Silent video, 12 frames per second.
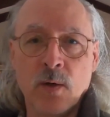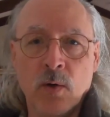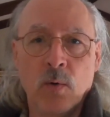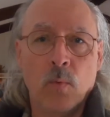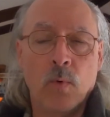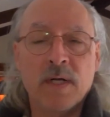
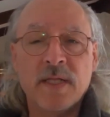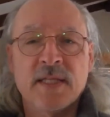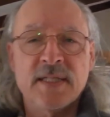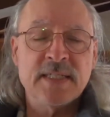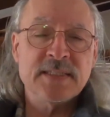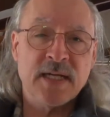one of the
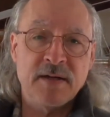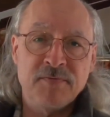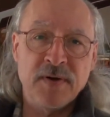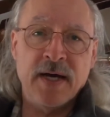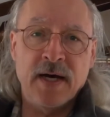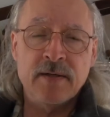things I
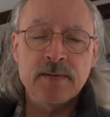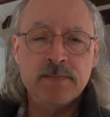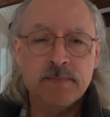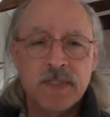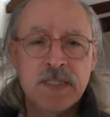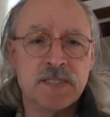found
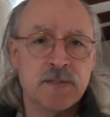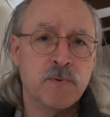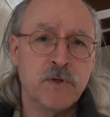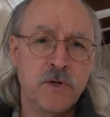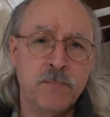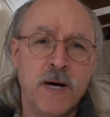is that
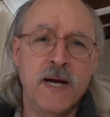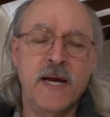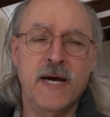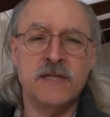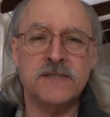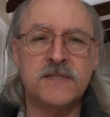when you buy
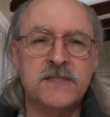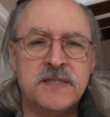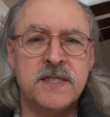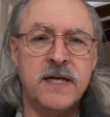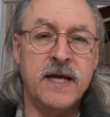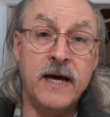houses
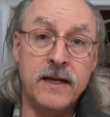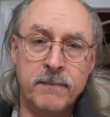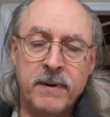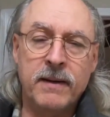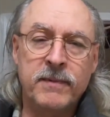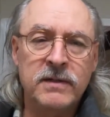in
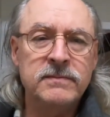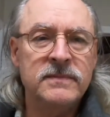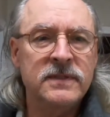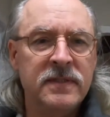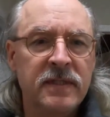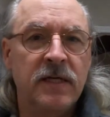Alabama,
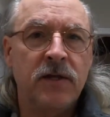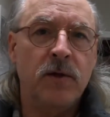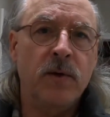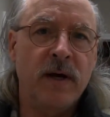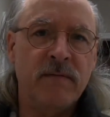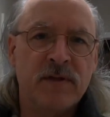
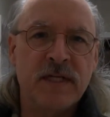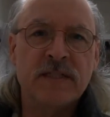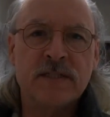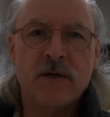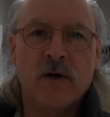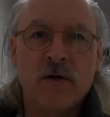you have
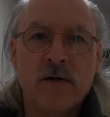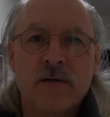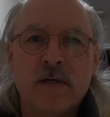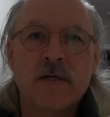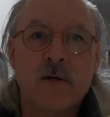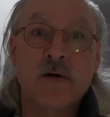
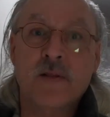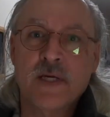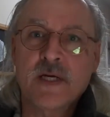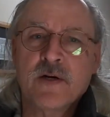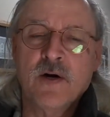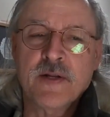a
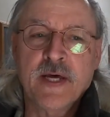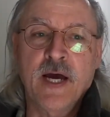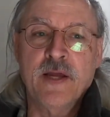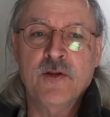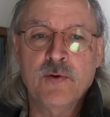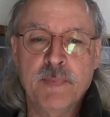thing called
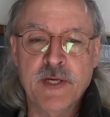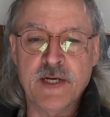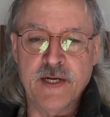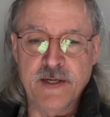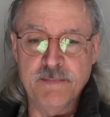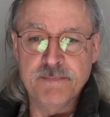high humidity.